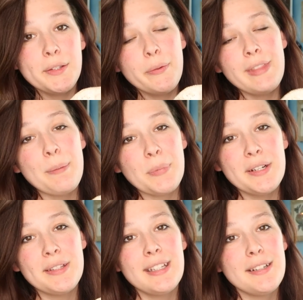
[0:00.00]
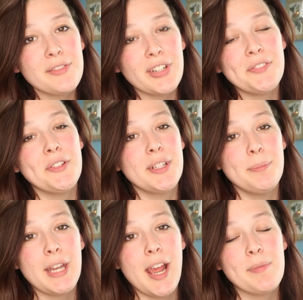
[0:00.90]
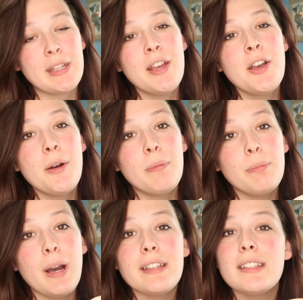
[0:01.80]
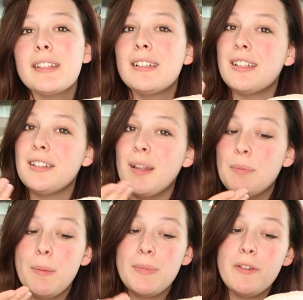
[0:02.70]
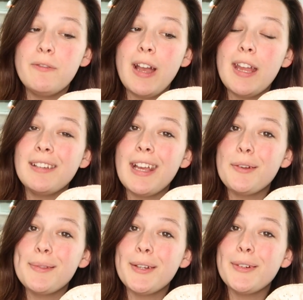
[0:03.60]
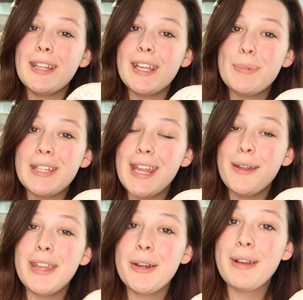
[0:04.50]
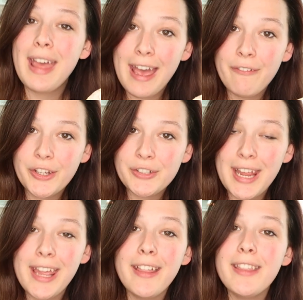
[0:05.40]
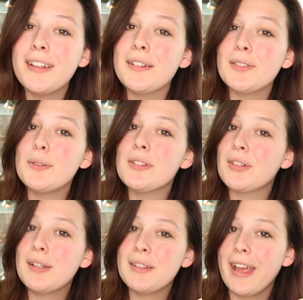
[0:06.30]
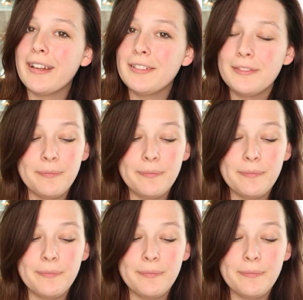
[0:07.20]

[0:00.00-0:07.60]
So that part is a little stressful sometimes, but sometimes you find geckos already like potato that don't have their tail and there's no stress then.